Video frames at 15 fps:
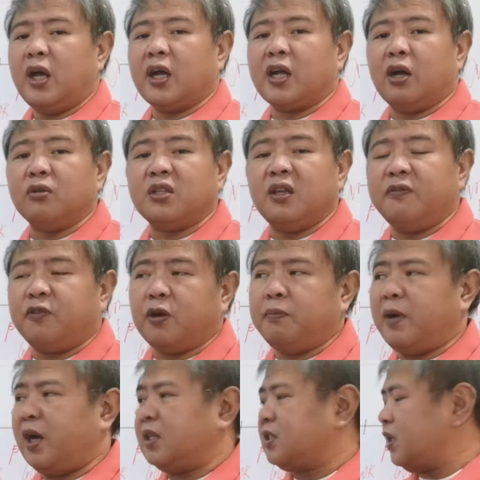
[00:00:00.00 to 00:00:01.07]
accounting for
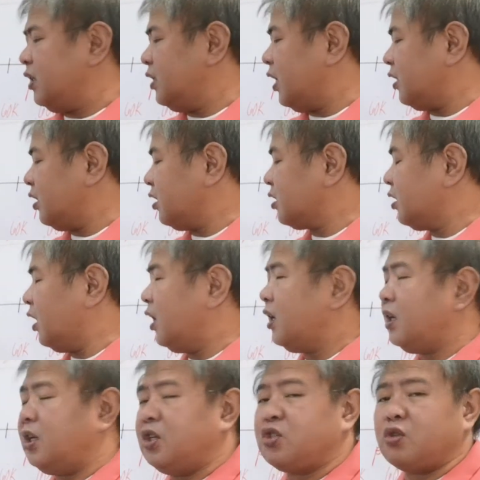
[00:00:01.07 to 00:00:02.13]
bonds, and that is
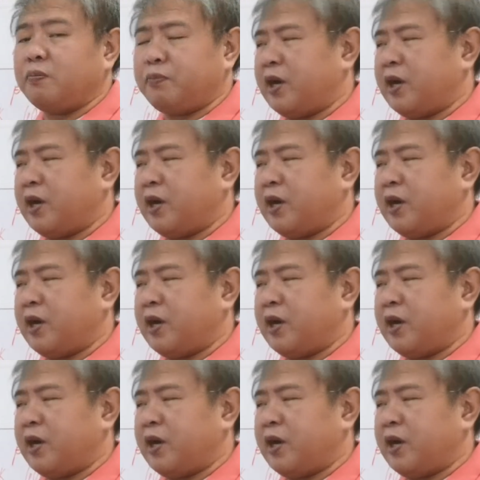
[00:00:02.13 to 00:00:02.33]
the issue